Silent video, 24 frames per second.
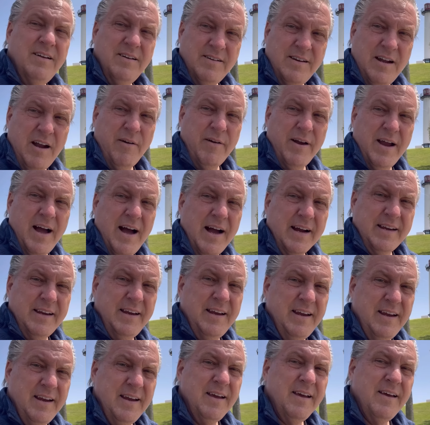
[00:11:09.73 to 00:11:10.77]

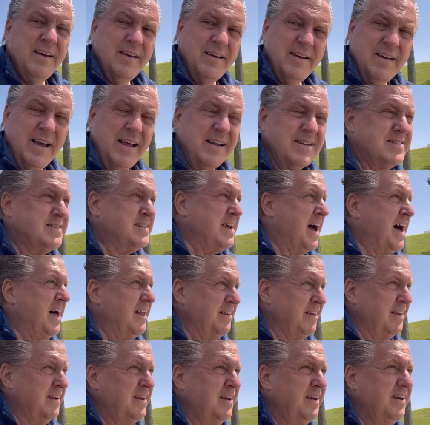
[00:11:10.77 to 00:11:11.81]
teriyaki and
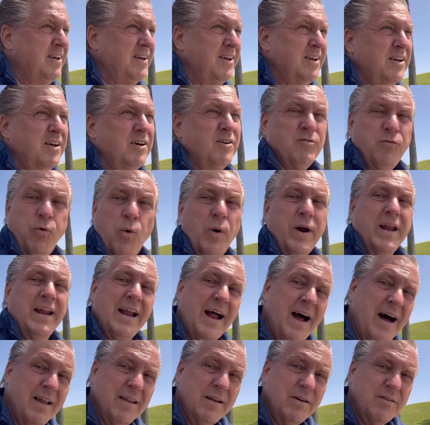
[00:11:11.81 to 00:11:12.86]
salad,
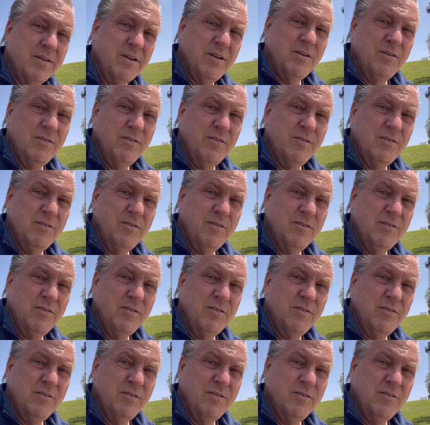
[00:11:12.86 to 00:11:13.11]
$40.